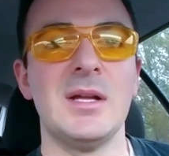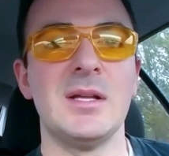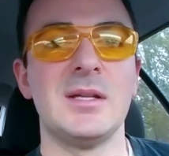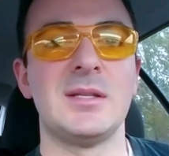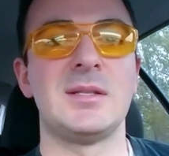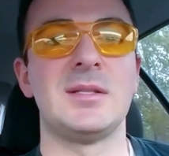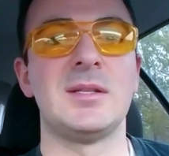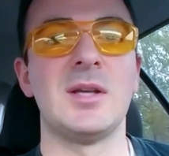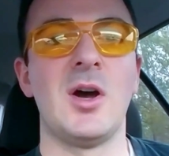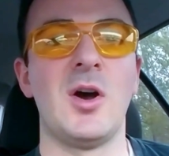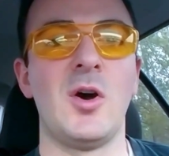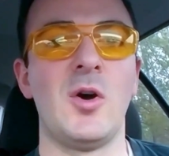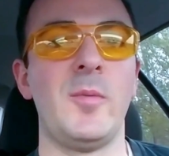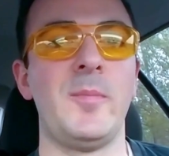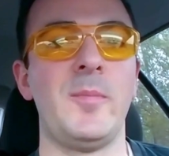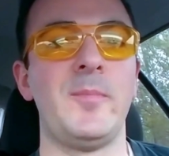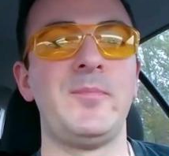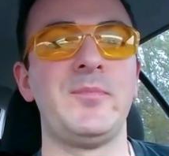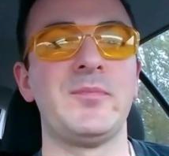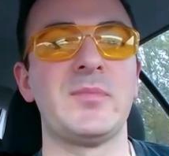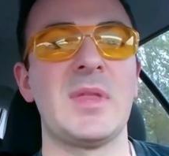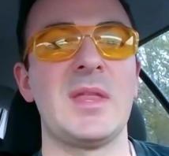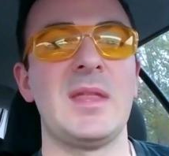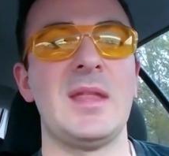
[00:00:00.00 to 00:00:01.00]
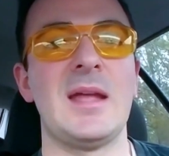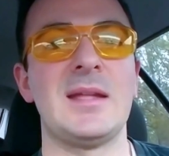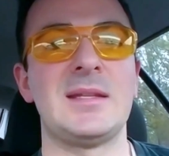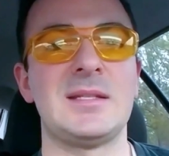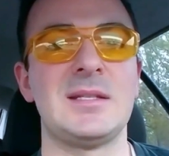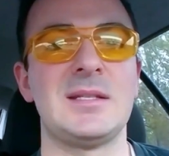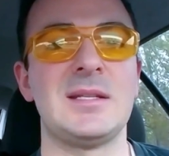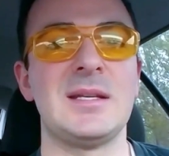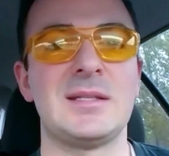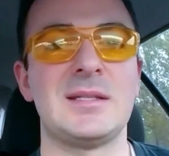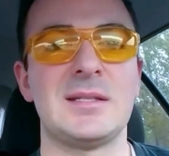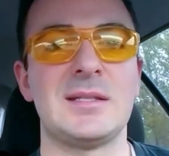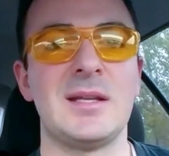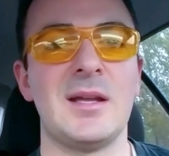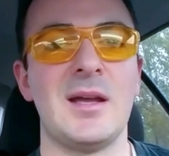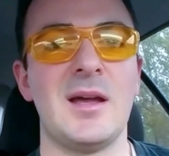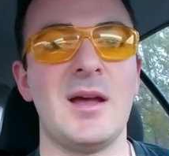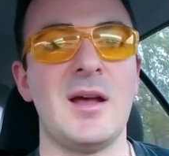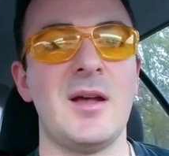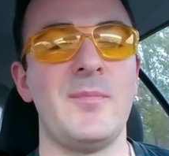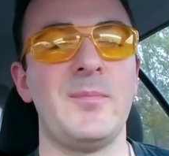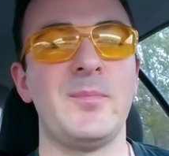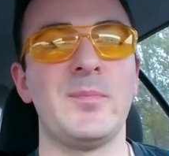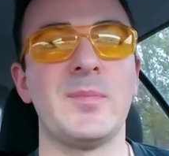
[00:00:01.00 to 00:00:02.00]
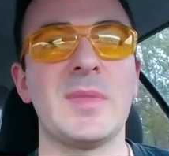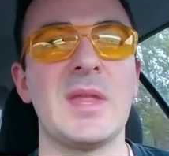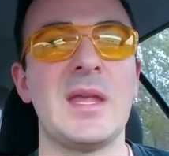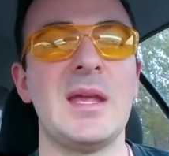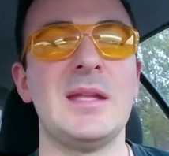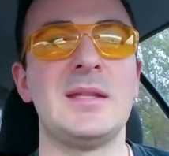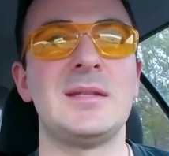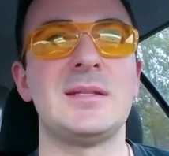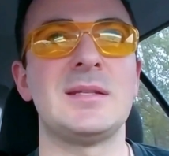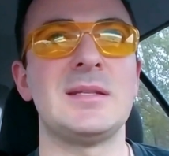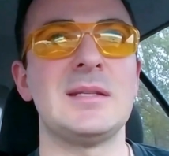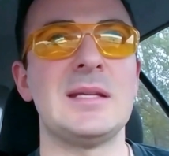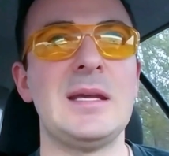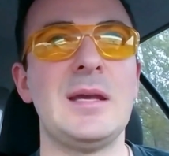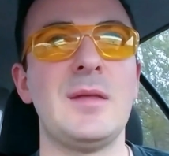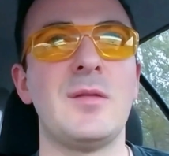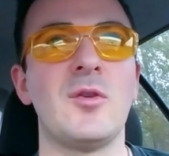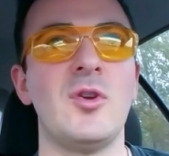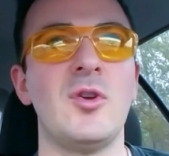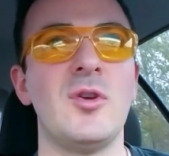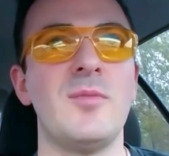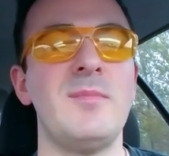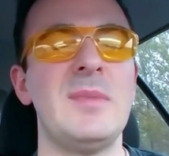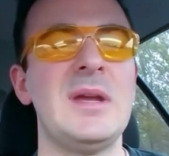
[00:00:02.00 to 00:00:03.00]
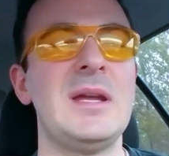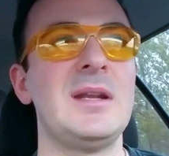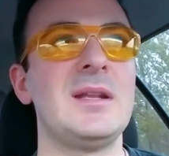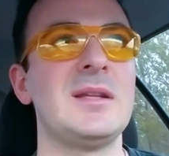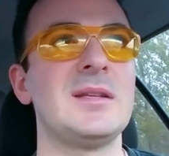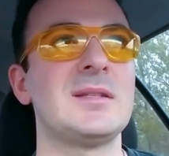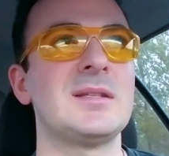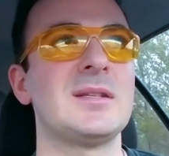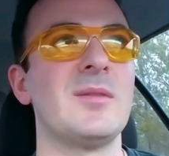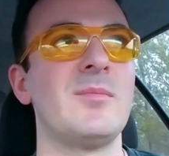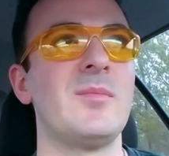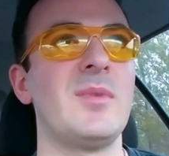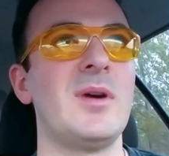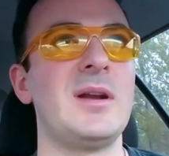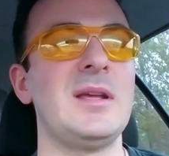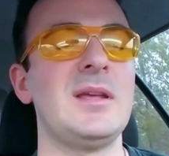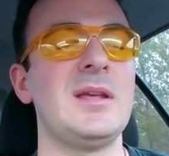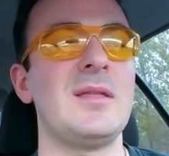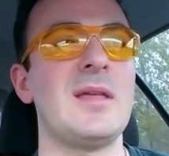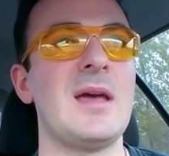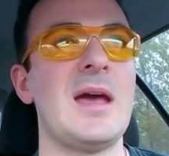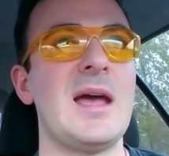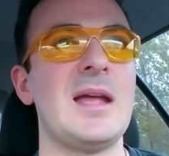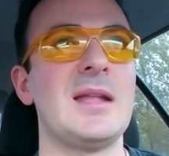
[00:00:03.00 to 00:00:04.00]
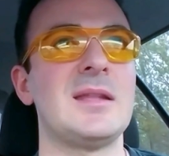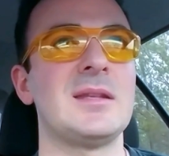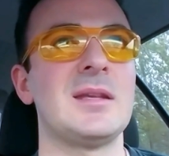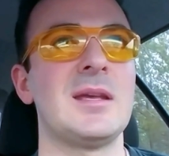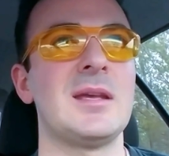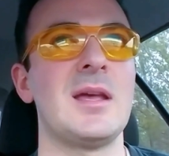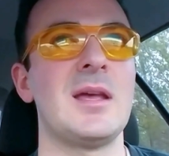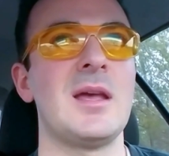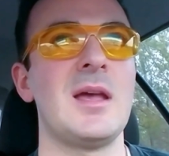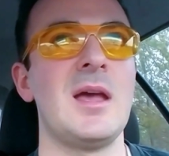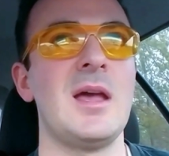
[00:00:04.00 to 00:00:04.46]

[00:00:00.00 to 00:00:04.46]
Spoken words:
So that's just, it's either you're meeting somebody that